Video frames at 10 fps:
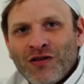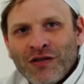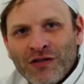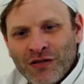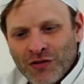to,
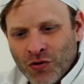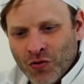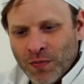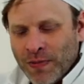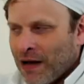to
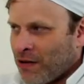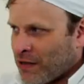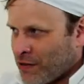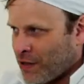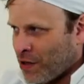talk
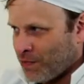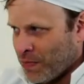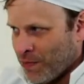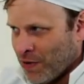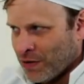about, you know,
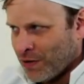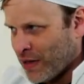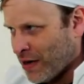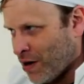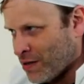people, like,
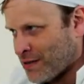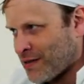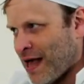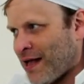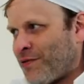they don't
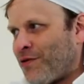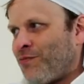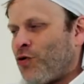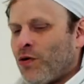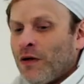understand
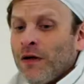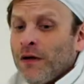them or